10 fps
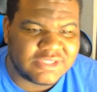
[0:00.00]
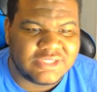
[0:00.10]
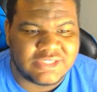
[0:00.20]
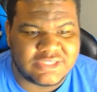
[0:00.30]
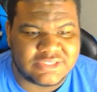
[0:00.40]

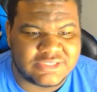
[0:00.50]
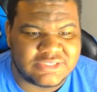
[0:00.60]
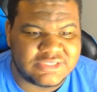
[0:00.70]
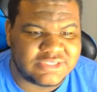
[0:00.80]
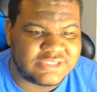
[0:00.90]
is
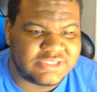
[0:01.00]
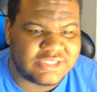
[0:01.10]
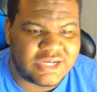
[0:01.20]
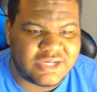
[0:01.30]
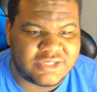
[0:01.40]
this
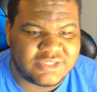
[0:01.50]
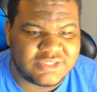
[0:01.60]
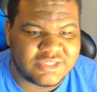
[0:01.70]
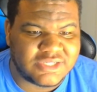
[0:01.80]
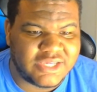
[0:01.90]
Sean
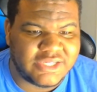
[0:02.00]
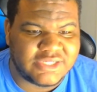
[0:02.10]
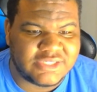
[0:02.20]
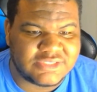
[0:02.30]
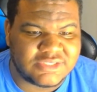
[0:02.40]

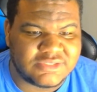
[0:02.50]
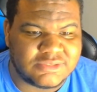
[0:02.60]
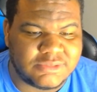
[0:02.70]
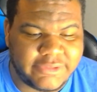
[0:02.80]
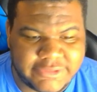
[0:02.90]

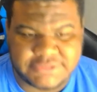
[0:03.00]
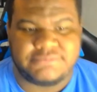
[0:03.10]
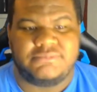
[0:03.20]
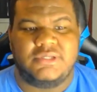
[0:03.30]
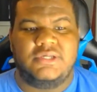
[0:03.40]
KINGSTON DISS?
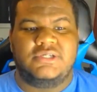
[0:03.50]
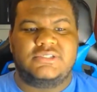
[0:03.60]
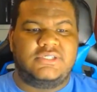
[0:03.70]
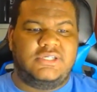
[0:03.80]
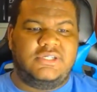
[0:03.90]

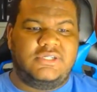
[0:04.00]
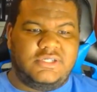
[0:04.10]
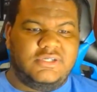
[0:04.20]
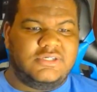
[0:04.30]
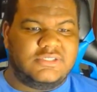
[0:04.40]
Something,